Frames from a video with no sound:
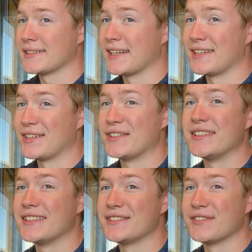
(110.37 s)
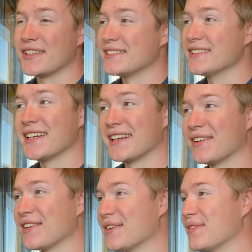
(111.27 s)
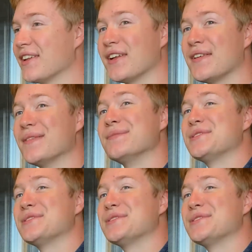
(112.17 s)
I don't know, dude, it's fun hanging out with him. I love him,